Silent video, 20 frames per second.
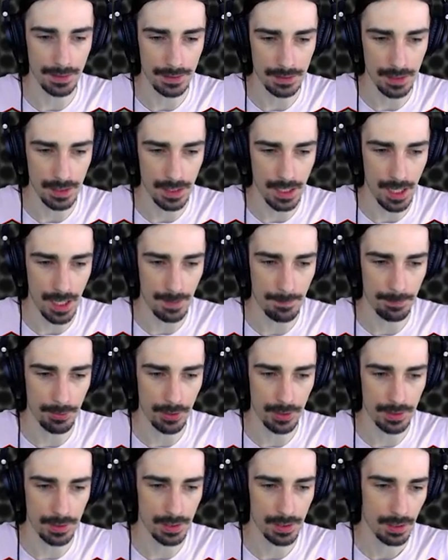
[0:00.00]
that I did not
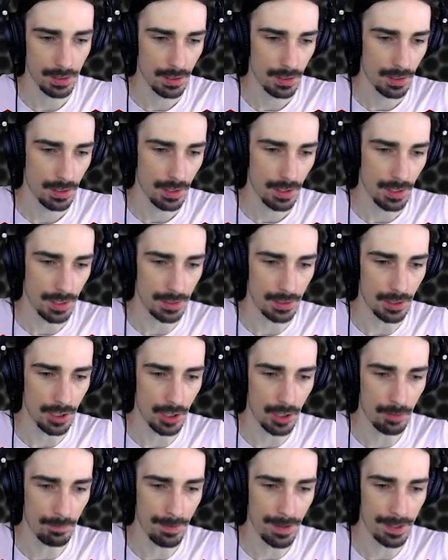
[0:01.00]
put a
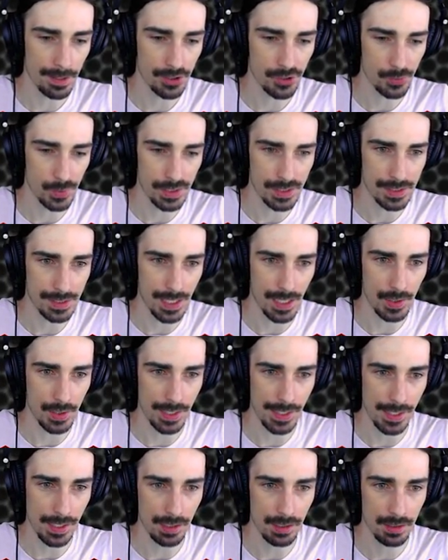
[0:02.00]
callback switch down
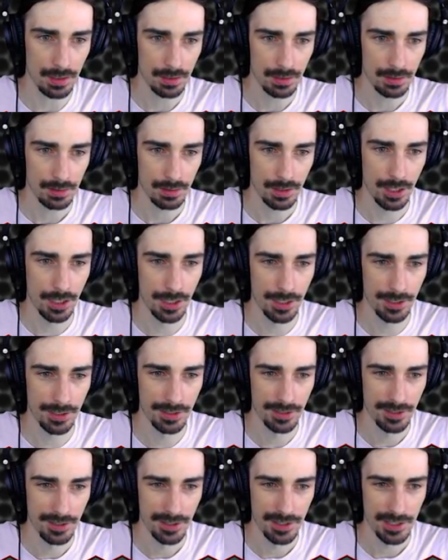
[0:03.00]
here.
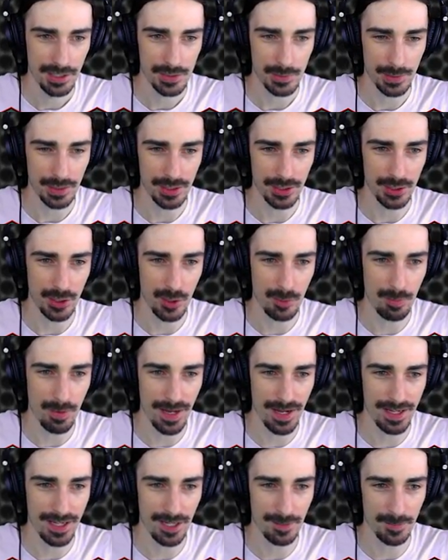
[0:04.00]
So I gotta go
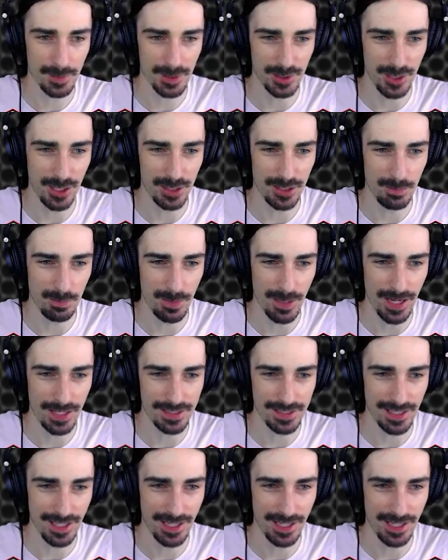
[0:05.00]
back up and call it back